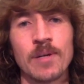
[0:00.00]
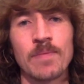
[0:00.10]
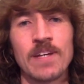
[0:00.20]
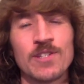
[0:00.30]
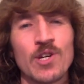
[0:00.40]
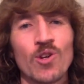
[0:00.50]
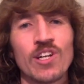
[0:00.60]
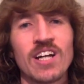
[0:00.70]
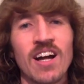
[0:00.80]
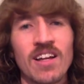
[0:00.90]
as the early
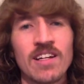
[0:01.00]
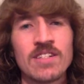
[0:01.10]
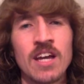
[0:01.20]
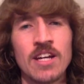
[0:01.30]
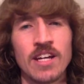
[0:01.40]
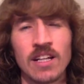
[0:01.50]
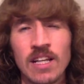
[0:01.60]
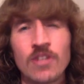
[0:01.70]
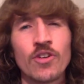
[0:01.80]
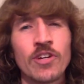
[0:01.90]
colonies
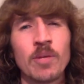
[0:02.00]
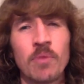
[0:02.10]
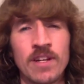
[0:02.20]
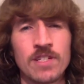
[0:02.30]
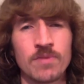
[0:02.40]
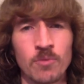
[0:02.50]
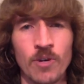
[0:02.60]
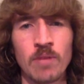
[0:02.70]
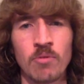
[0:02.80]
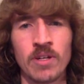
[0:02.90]
declared their independence from
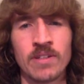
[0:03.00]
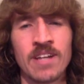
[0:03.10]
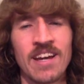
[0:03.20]
Great Britain